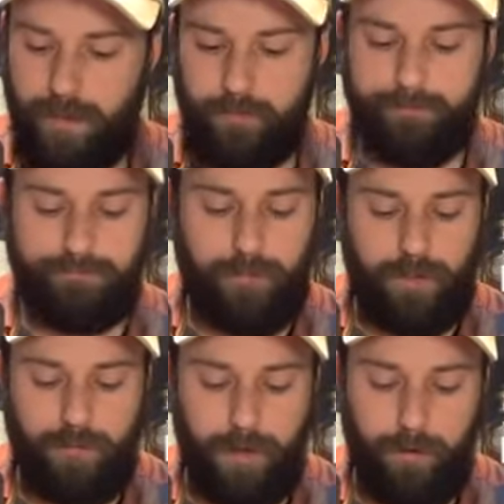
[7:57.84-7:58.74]
Yep.
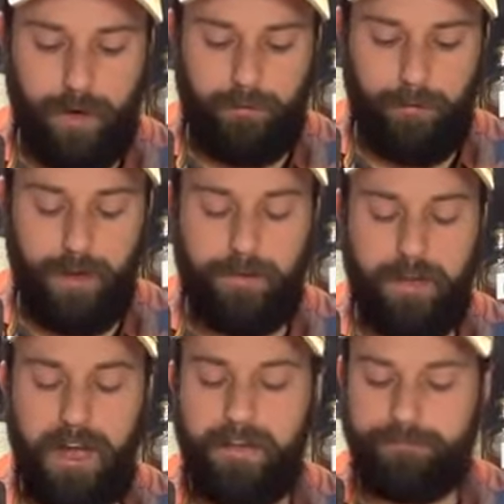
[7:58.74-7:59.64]
So right up front,
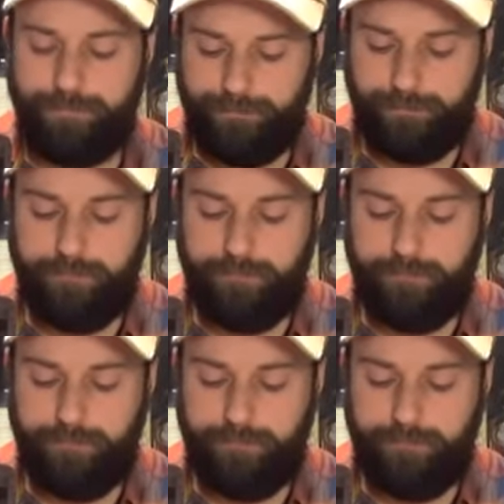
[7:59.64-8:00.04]
you got